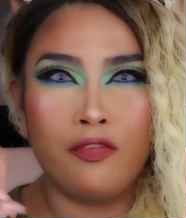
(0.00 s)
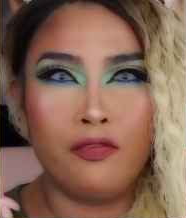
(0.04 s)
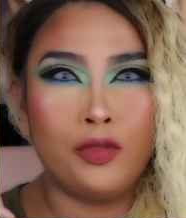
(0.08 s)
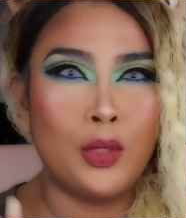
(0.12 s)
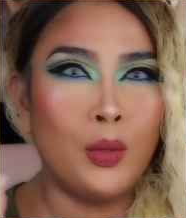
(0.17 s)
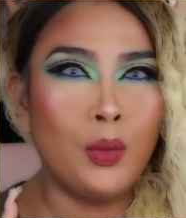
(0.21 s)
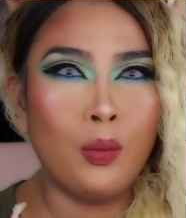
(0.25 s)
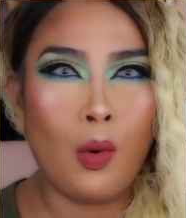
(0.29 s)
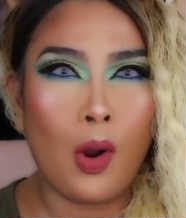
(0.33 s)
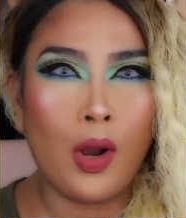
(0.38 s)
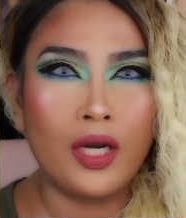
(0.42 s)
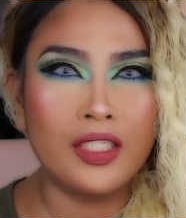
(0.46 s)
if
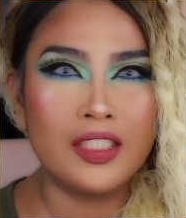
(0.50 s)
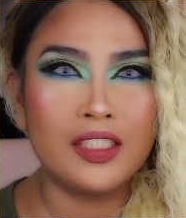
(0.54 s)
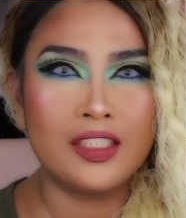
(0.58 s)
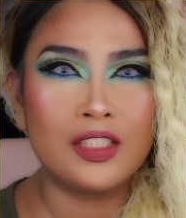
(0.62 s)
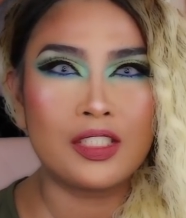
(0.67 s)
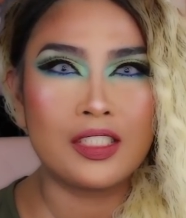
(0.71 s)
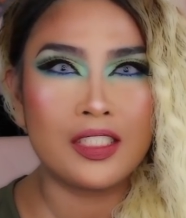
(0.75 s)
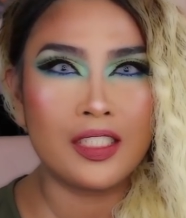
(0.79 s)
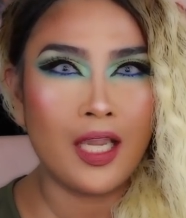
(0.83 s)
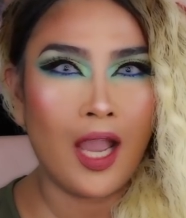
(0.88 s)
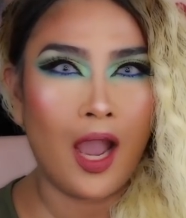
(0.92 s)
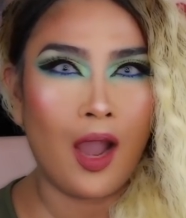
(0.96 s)
you wanted to
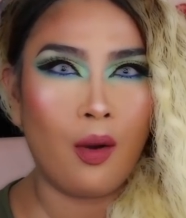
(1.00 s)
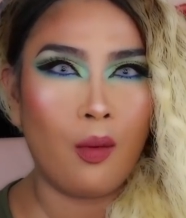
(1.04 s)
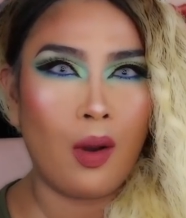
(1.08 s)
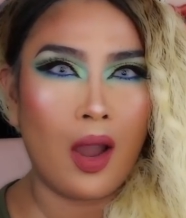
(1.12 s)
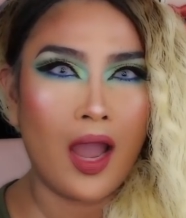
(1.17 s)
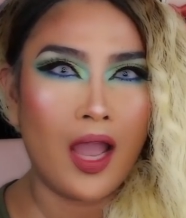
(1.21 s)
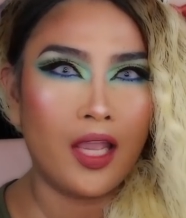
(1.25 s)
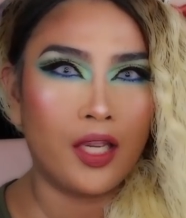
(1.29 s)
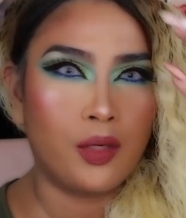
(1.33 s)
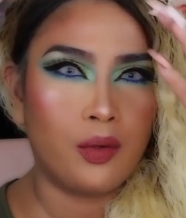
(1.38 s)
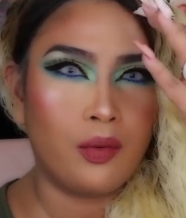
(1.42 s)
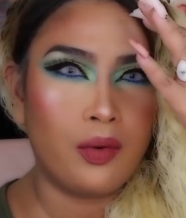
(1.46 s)
see how
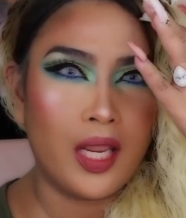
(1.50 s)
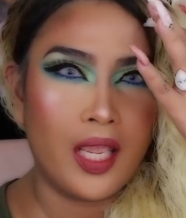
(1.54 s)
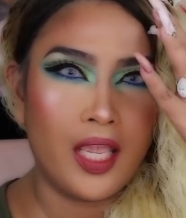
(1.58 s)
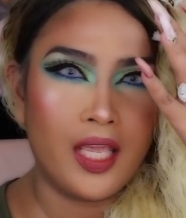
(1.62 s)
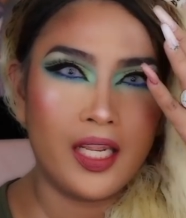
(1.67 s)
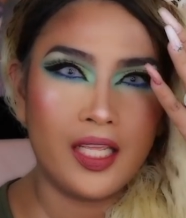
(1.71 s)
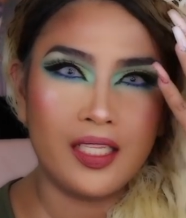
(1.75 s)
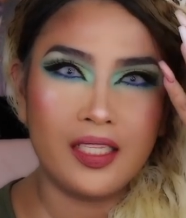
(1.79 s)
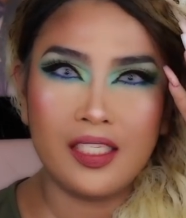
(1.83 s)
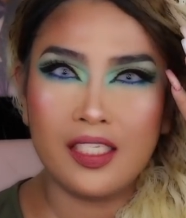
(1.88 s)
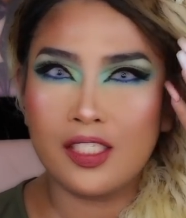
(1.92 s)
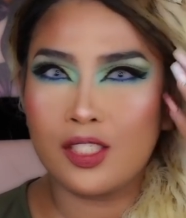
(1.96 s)
I
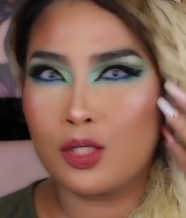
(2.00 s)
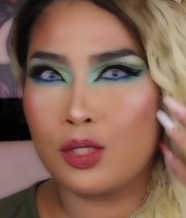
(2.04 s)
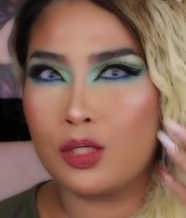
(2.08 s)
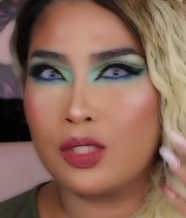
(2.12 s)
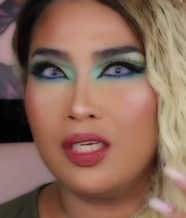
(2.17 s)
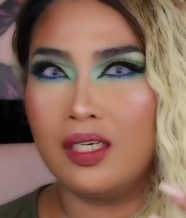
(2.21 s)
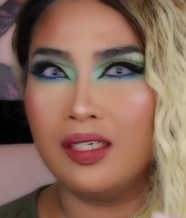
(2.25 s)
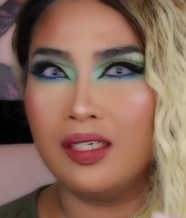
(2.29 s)
created this